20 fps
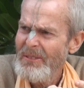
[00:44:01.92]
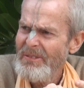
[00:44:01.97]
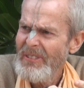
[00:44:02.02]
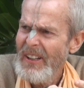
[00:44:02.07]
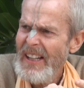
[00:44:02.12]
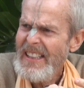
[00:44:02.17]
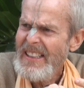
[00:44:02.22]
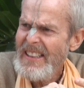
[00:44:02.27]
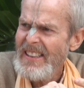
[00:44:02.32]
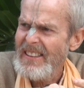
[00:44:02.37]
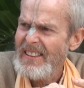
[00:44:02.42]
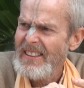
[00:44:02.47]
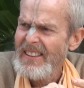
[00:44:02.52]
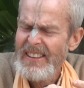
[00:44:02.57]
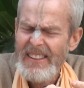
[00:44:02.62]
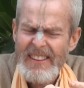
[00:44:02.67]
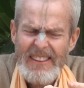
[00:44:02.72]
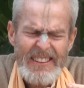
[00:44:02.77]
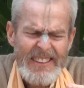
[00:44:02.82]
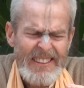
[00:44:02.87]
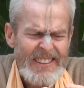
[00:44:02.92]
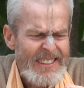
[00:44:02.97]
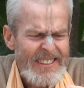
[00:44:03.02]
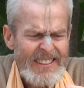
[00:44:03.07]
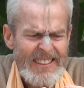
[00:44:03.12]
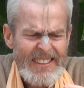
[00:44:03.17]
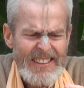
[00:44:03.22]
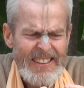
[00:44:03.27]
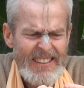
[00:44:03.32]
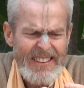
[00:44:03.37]
find it.
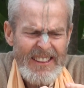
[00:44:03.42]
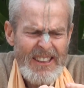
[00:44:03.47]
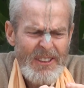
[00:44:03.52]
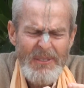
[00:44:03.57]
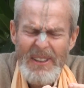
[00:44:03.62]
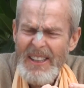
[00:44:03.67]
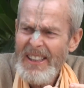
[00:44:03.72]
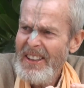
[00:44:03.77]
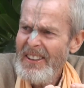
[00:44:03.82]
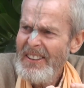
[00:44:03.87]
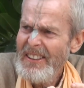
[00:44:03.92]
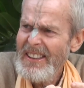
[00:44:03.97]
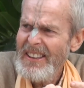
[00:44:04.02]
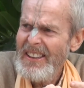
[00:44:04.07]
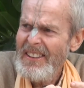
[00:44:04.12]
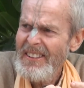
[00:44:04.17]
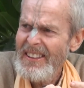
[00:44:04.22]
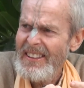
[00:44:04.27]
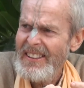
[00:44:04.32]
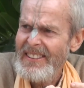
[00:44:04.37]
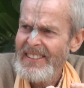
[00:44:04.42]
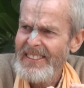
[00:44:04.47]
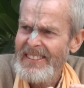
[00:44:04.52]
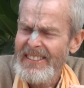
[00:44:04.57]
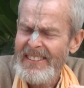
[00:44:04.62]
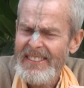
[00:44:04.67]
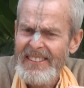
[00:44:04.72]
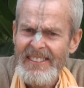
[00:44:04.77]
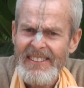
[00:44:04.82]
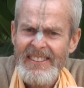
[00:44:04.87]
Come on, hurry.
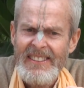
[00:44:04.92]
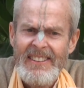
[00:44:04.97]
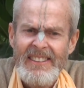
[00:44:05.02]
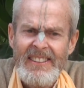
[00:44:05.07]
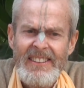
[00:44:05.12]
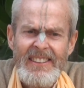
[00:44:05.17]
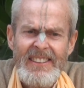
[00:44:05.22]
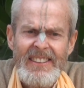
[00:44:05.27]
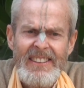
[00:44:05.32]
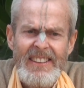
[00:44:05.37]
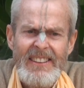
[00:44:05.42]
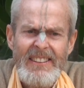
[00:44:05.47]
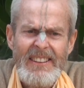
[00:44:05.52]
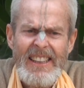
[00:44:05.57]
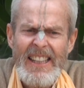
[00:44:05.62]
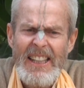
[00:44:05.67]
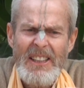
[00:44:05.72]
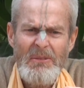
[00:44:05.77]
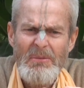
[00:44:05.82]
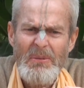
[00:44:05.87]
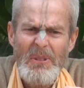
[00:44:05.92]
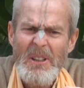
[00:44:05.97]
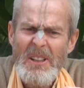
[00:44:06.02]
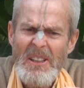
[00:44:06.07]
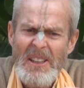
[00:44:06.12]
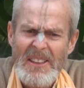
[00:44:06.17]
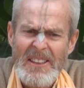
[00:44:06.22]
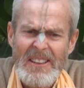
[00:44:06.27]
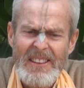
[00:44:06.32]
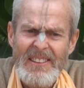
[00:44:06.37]
I can't
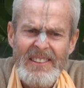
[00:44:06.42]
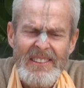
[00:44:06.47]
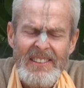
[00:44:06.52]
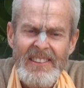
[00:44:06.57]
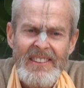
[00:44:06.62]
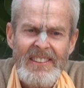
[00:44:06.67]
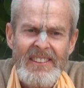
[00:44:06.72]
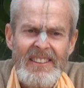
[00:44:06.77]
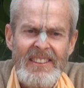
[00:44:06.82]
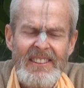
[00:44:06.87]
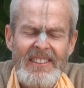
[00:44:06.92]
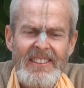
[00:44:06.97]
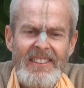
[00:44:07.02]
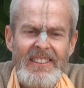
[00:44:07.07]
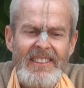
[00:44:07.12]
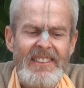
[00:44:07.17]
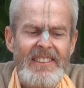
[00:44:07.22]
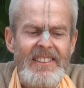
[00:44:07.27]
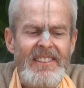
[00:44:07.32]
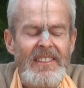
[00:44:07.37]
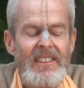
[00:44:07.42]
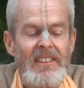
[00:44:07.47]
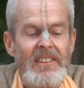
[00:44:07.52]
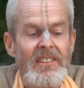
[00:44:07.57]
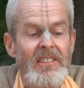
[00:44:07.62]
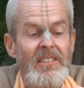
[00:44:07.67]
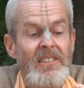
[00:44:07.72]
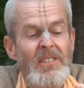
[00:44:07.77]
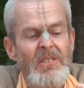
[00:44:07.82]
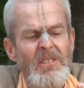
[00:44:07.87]
walk.
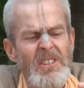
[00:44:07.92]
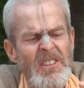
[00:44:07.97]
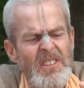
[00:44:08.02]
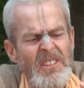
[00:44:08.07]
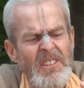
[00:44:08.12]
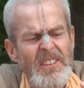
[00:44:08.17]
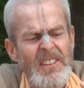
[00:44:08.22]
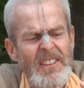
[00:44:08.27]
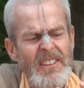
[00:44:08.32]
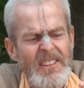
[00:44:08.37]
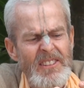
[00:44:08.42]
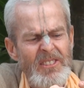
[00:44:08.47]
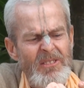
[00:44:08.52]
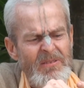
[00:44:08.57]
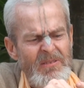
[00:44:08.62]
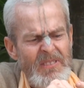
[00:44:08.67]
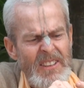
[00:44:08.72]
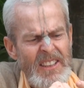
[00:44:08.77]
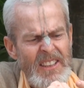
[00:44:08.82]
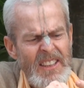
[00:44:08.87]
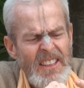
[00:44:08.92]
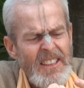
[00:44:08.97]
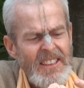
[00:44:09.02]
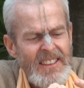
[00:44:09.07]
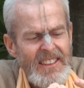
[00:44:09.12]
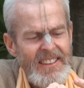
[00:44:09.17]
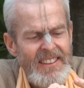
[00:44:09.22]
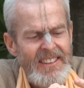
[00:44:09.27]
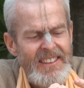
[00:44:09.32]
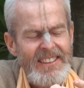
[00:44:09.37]
So he's looking.
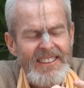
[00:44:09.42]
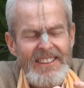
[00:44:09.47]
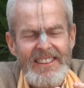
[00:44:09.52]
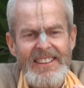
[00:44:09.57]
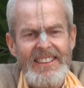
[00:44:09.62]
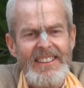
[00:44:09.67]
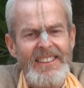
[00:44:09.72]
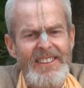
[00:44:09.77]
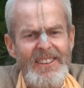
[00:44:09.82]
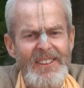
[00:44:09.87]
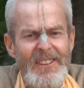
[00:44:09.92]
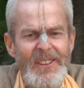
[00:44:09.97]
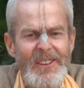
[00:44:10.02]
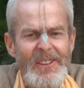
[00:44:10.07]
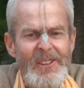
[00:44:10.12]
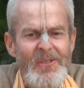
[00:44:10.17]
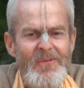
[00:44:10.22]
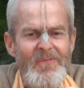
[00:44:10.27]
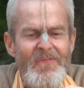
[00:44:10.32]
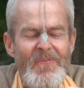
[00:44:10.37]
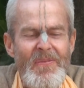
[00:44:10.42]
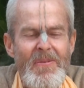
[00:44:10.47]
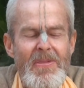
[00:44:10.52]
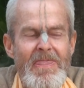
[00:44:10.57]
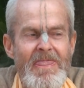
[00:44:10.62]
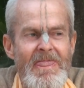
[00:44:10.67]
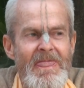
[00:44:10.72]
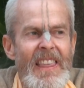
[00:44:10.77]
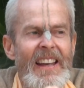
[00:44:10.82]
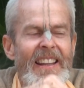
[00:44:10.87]
This? She's, no.
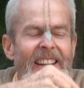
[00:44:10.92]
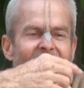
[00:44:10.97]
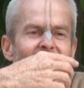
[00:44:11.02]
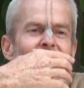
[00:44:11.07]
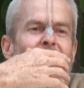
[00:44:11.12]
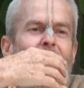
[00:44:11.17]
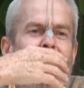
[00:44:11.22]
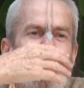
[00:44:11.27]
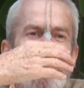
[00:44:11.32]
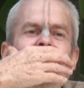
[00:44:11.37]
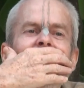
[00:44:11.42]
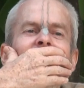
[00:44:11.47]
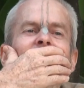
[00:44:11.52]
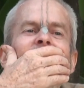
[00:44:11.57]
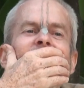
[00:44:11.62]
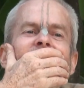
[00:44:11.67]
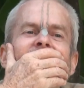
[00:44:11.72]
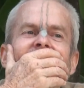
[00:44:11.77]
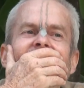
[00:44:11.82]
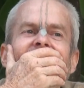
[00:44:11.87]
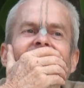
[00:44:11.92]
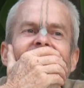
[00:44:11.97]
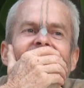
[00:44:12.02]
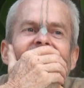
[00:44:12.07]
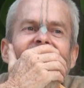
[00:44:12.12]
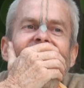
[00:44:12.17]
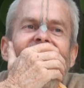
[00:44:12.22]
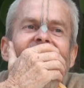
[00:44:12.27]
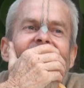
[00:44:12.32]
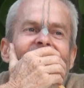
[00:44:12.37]
Now the gopis are going like
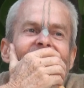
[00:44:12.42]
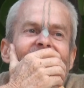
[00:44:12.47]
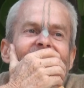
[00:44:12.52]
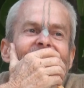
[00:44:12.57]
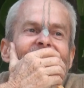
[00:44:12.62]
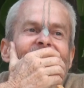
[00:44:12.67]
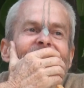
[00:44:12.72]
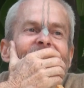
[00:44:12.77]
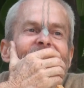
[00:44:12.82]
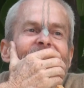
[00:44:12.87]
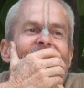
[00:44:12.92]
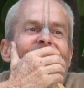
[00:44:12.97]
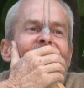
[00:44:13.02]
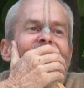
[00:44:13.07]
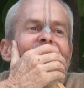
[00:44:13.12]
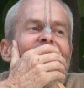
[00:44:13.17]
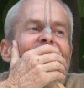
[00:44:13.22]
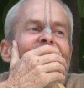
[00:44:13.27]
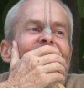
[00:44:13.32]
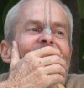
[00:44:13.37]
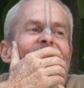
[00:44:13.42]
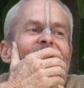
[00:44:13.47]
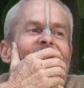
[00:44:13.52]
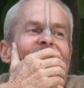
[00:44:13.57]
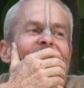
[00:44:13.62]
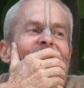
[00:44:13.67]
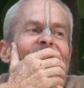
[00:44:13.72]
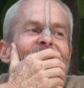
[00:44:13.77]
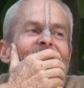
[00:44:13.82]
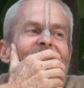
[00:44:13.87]
this,
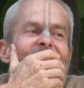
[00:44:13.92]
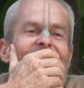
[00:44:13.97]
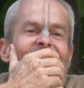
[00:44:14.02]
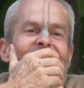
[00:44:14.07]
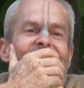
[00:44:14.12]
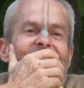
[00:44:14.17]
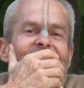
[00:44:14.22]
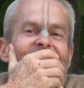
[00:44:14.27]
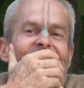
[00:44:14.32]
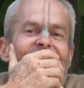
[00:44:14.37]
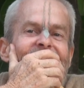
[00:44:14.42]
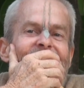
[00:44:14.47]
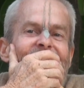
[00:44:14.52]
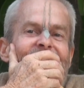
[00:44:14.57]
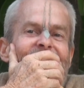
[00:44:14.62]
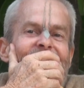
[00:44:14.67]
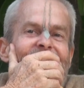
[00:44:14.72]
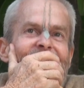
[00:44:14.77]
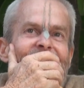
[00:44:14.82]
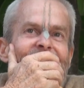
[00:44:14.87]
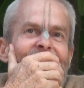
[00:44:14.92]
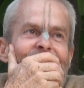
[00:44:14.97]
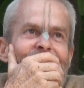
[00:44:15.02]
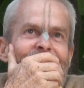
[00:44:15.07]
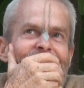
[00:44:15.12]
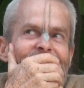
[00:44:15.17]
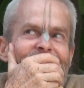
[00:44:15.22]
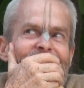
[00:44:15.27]
All the manjris and gopis are going,